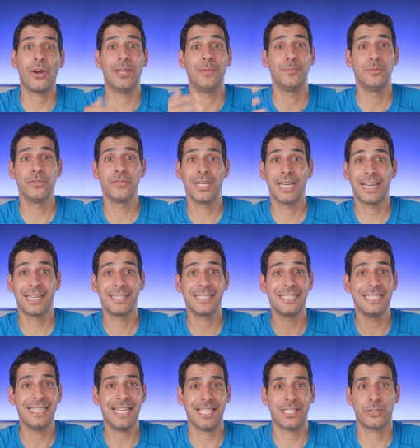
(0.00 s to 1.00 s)
All right, moving on, the
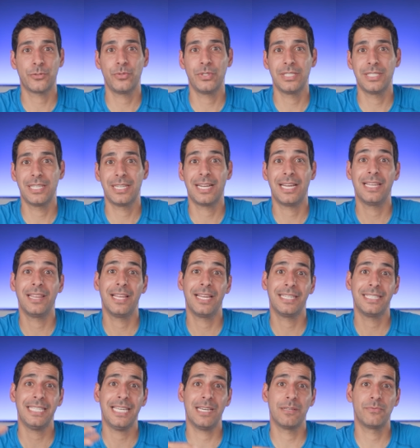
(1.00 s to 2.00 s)
next reason I
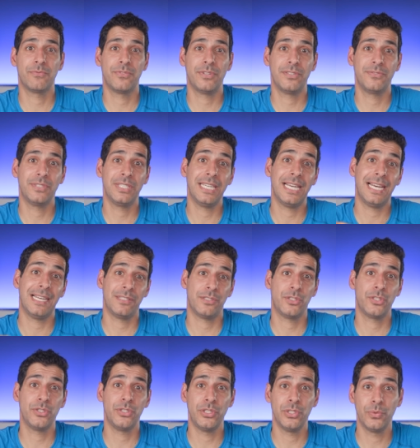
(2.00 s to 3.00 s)
like the M50 has
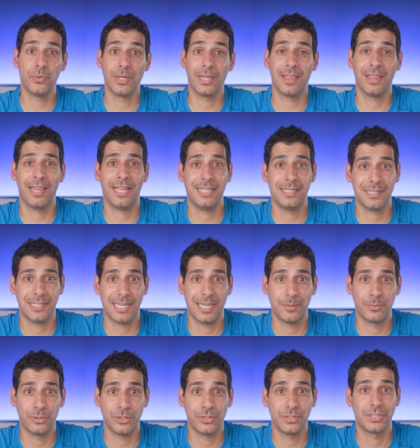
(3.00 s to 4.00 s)
to do with lens
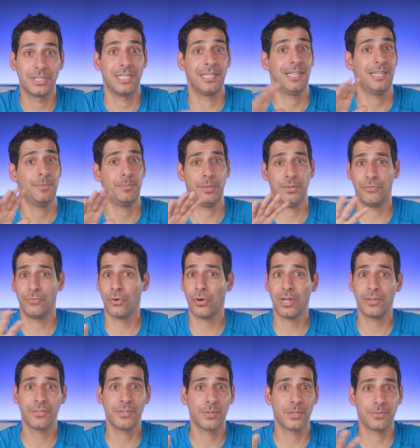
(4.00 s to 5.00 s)
options. And
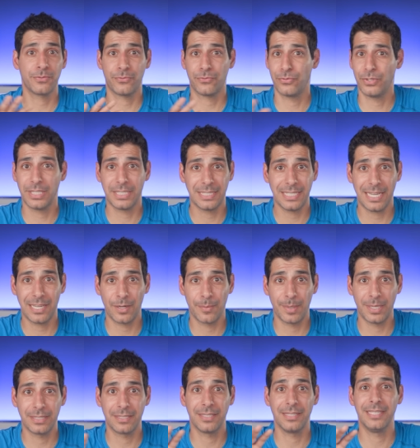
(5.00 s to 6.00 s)
before everyone freaks out
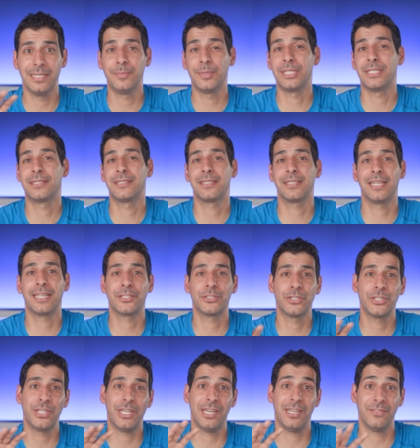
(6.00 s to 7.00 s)
about the limited
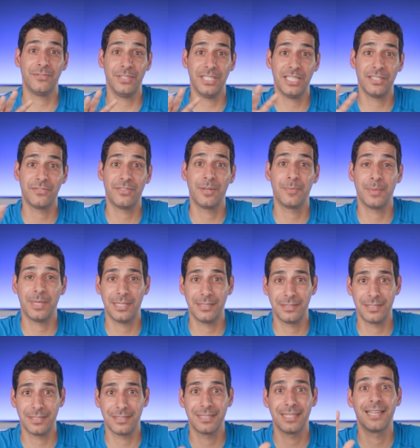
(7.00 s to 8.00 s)
selection of EFM
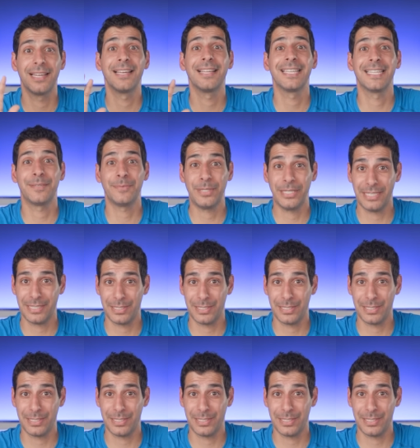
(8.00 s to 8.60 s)
lenses, let me